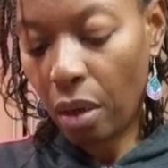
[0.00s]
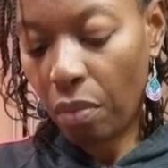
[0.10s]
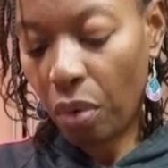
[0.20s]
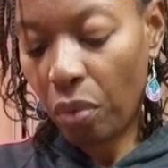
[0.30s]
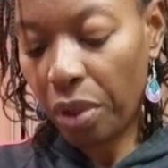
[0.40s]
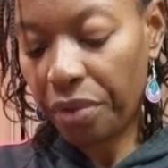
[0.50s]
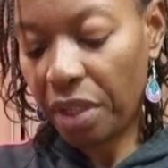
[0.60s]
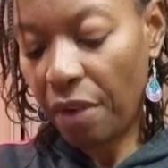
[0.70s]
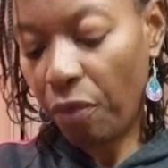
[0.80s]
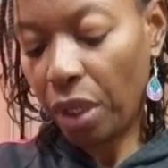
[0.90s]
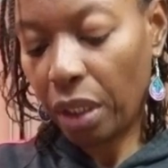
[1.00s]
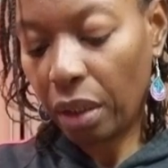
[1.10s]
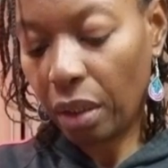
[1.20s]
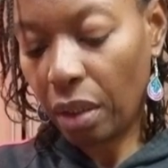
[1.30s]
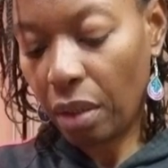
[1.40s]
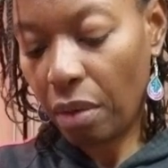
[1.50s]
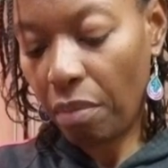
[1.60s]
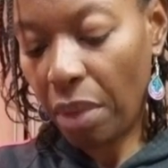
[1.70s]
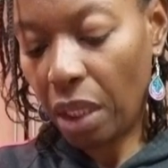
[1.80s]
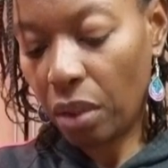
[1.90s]
Well, we'll see if we can
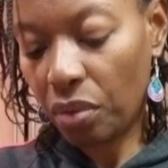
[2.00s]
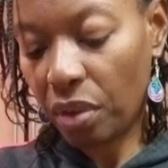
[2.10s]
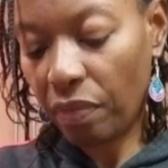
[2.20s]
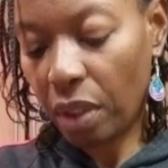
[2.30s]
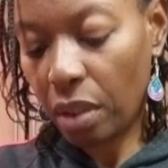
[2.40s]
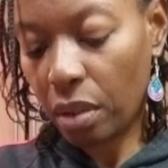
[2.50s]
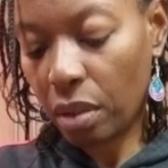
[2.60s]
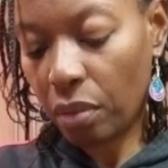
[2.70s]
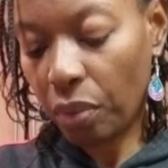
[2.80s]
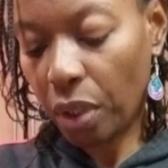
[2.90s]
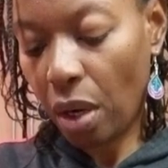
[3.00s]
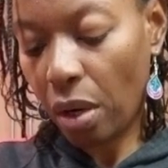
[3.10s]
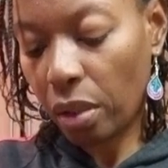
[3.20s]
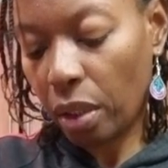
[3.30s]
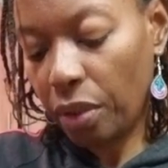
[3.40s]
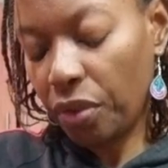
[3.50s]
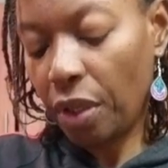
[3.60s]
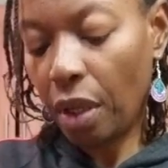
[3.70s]
make use of this regardless.